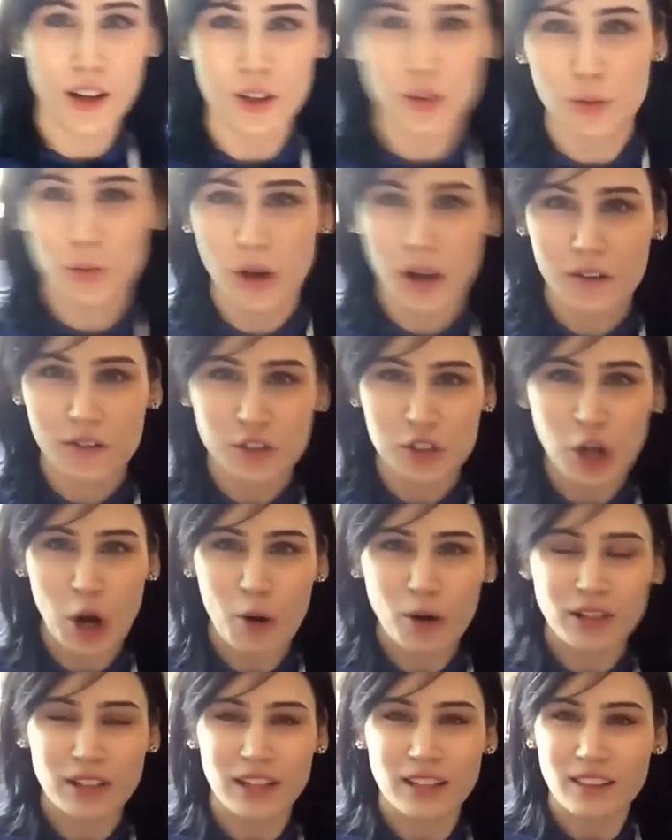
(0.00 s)
I'm kind of
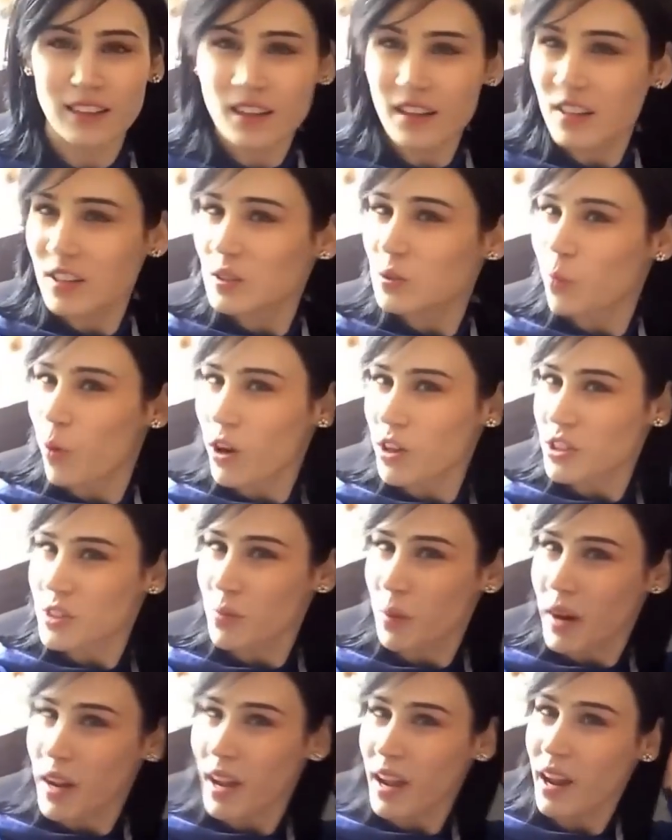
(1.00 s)
showering like this, washing
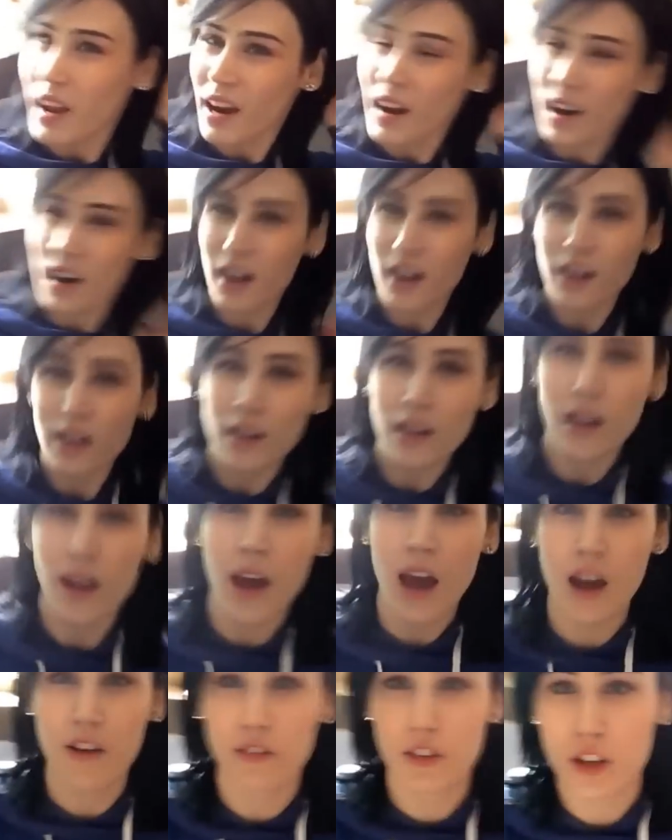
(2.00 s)
my hair,
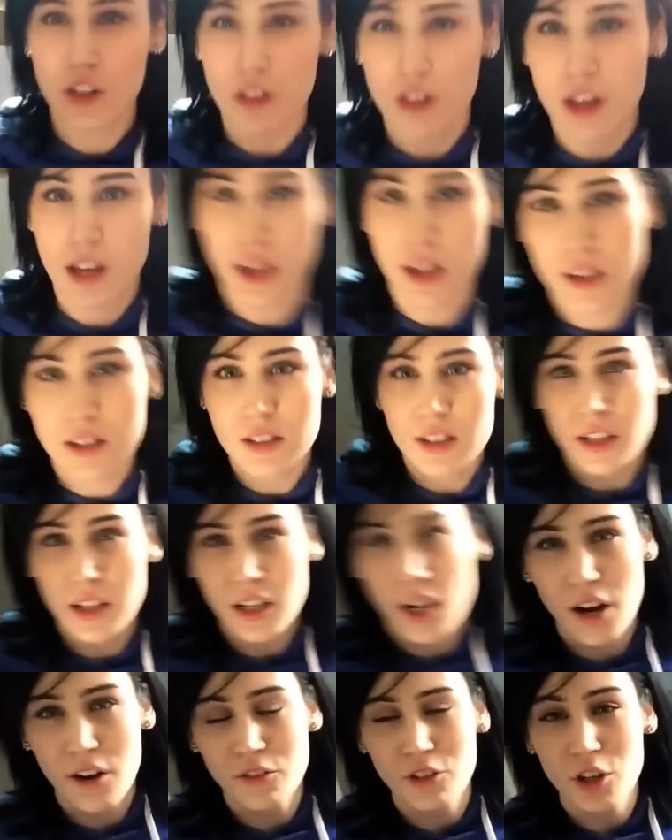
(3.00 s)
everything is getting
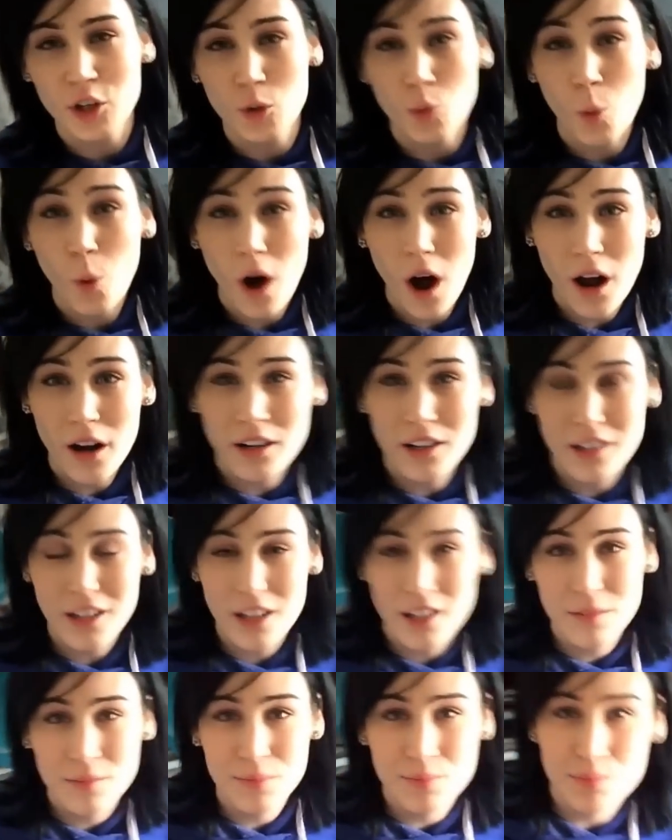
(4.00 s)
covered in water,